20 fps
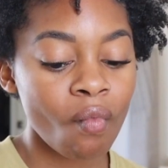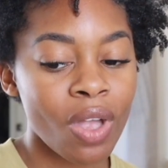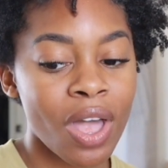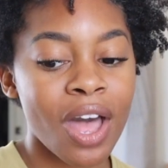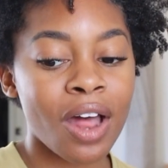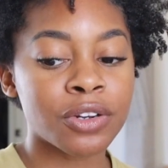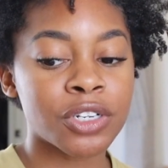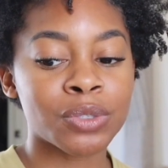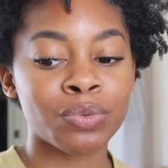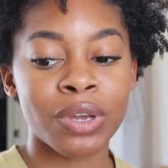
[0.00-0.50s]

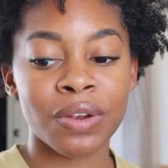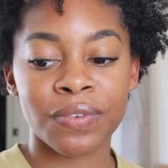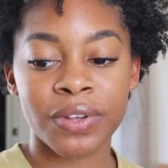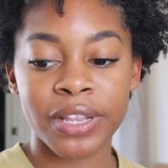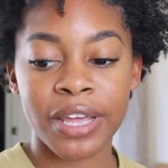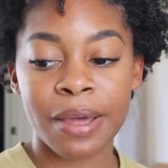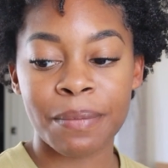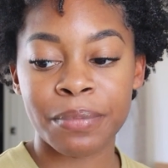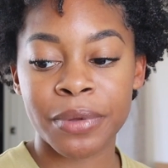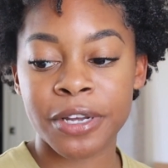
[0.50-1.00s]
I'll just wait for
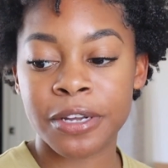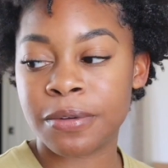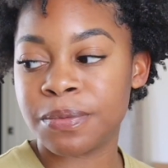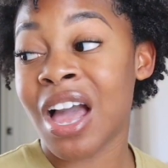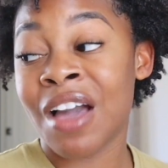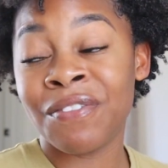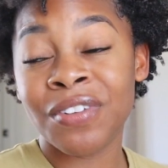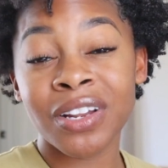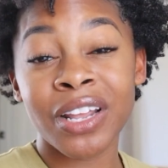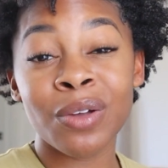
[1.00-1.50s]
that.
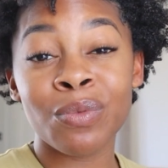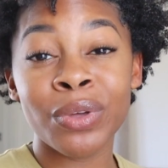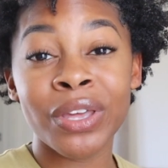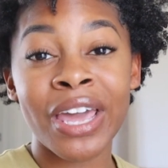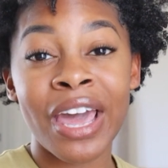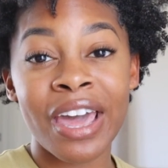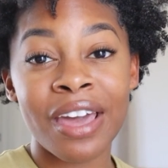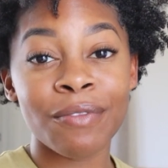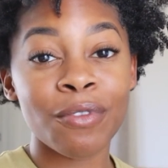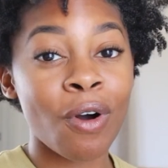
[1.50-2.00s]
But I feel like we
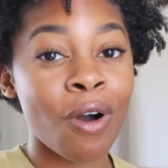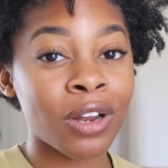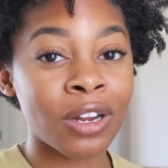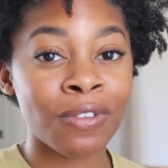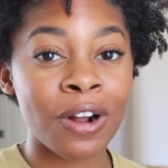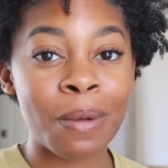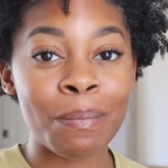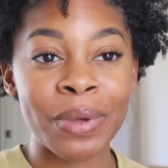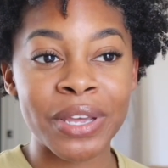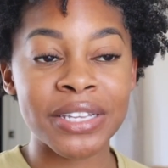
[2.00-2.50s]
have all
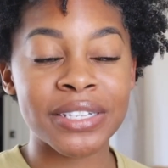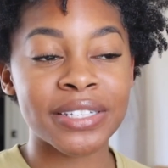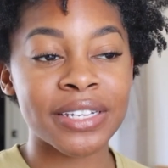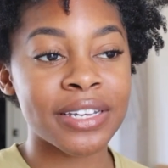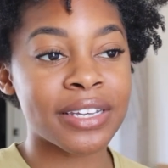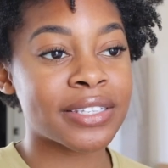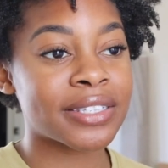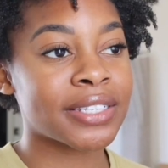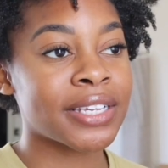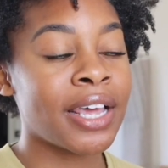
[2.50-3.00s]
of our
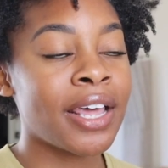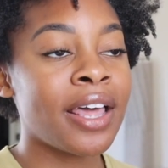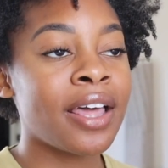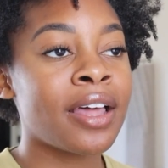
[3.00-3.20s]
basics.